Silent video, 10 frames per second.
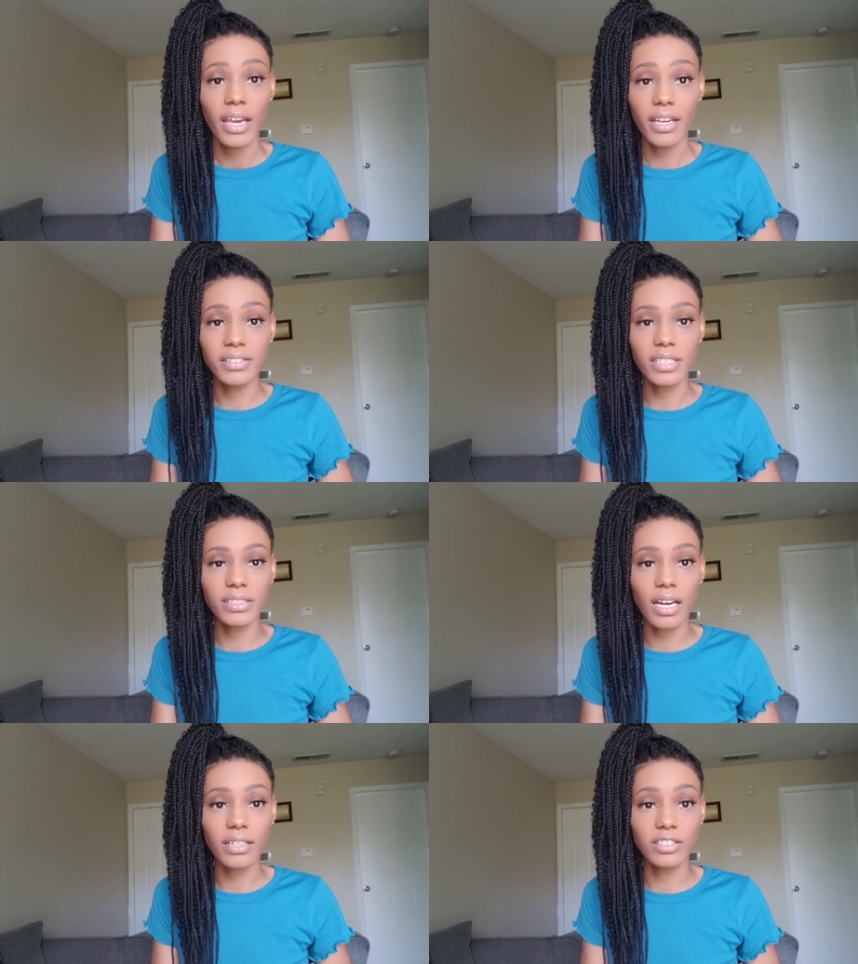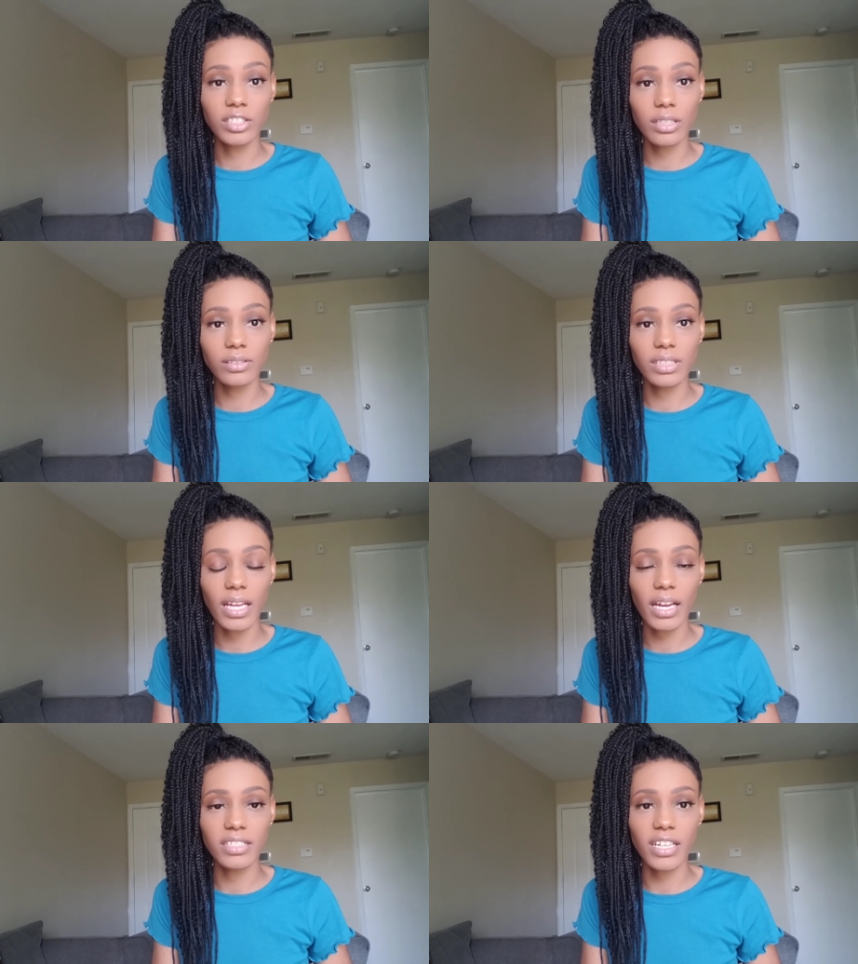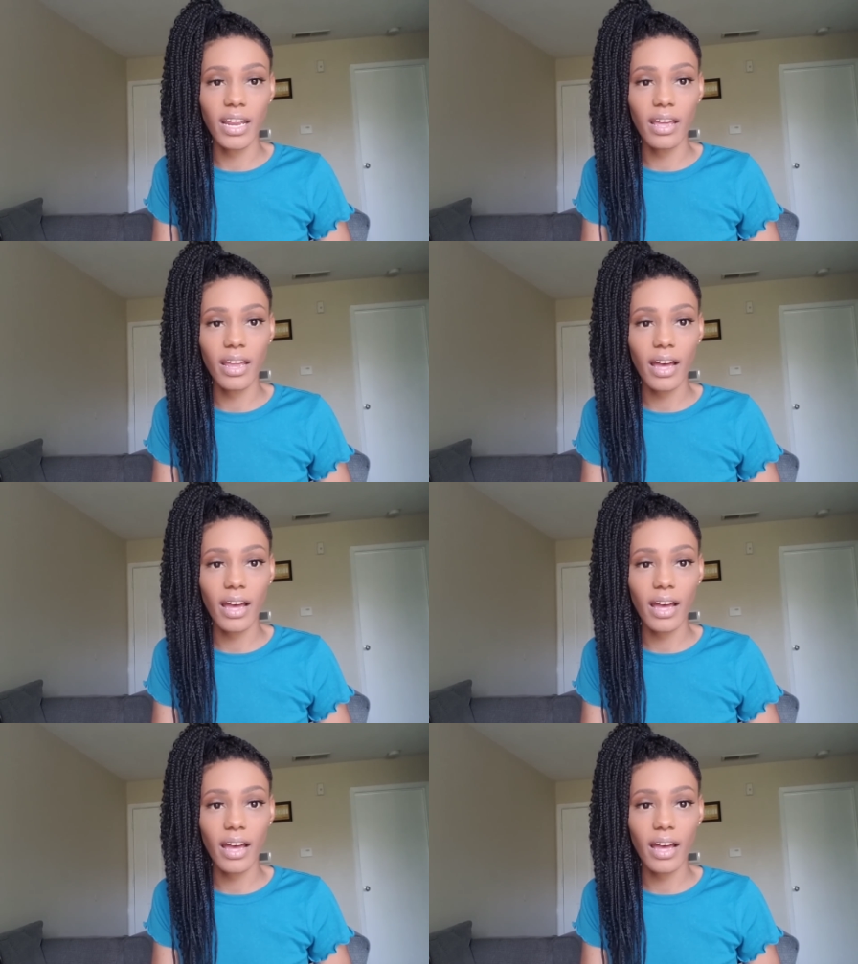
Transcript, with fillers: And TikTok is Chelsie.jai.